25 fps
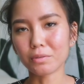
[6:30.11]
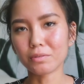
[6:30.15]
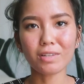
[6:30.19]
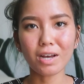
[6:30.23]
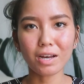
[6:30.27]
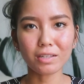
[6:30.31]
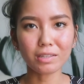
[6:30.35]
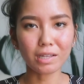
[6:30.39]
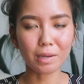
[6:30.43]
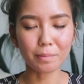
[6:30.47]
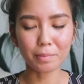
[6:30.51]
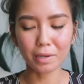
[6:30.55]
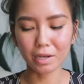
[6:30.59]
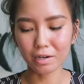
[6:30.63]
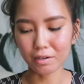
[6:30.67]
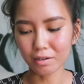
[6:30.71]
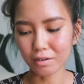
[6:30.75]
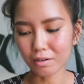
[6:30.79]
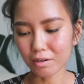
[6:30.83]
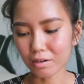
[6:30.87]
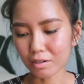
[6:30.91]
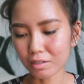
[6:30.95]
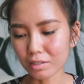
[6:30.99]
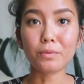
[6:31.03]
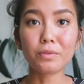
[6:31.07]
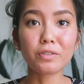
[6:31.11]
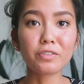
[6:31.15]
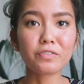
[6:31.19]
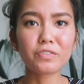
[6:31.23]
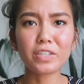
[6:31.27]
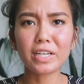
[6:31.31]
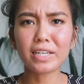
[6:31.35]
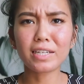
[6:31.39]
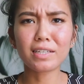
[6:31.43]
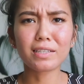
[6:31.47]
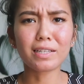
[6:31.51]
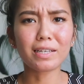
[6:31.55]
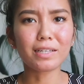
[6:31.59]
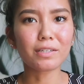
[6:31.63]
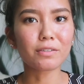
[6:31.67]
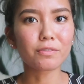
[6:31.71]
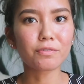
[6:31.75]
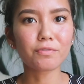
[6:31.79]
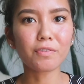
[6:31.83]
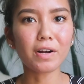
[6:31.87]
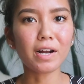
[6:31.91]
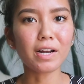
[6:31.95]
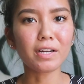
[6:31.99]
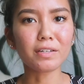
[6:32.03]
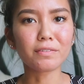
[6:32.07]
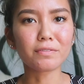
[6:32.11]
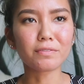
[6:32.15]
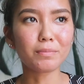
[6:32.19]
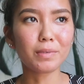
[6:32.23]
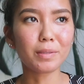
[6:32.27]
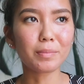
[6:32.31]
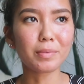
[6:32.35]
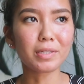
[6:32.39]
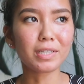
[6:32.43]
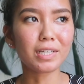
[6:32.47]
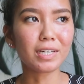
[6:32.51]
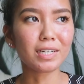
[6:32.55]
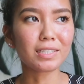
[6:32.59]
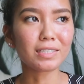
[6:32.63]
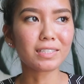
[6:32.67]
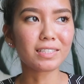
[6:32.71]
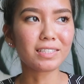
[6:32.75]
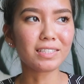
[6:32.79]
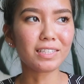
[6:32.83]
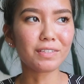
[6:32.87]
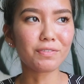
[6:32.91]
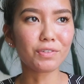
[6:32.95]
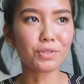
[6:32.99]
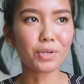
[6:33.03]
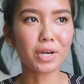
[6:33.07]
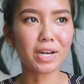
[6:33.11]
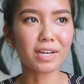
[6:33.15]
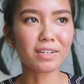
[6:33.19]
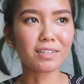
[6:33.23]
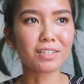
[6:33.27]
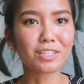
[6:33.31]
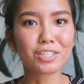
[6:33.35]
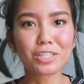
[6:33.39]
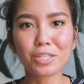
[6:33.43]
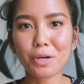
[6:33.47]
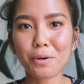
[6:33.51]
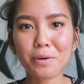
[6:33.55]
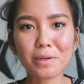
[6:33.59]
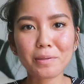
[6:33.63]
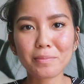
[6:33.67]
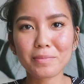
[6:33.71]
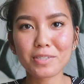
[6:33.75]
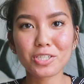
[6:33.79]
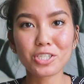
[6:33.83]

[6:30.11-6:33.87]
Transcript: Not that bad at all. It would have taken like 5, maybe less, if you had a sewing